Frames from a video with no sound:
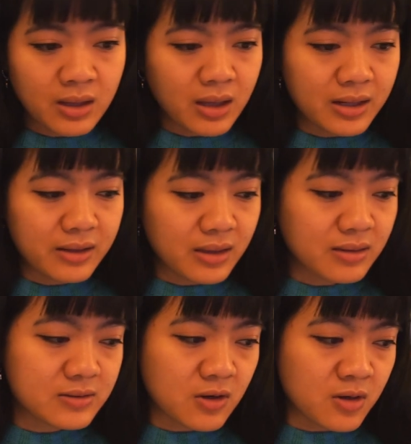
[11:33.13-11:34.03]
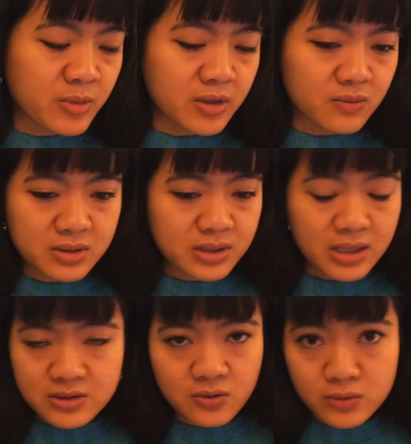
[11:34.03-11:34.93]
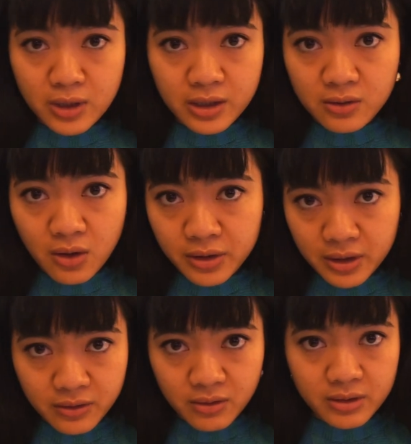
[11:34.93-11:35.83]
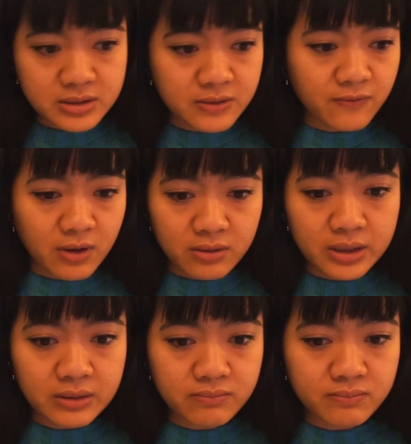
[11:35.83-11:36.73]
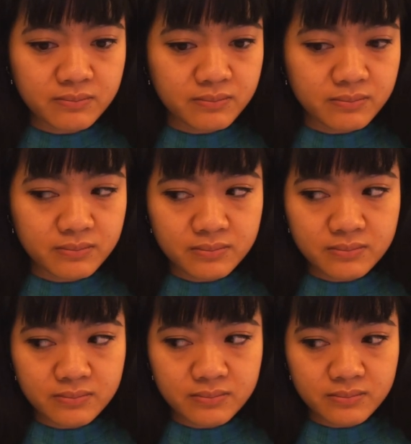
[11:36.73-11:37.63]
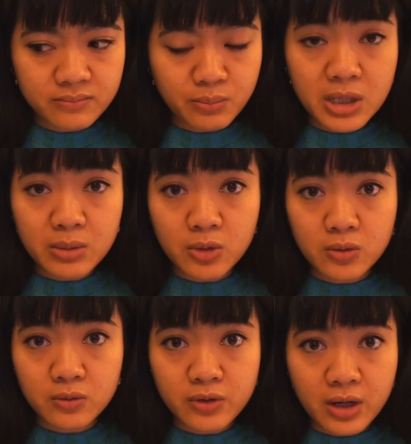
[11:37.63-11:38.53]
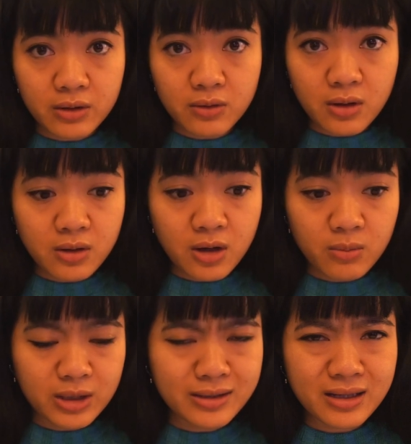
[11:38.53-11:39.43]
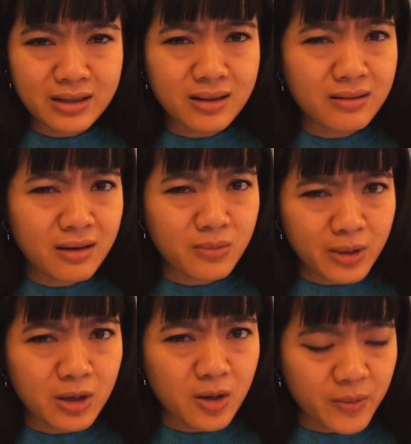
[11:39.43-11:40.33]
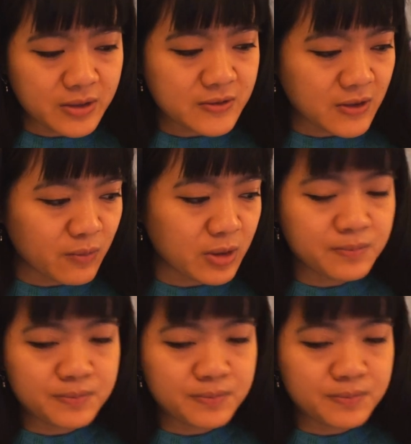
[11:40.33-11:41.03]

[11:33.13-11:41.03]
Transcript: And I think this comic really has no dialogue either. It's a very minimal dialogue comic like a lot of my comics have been.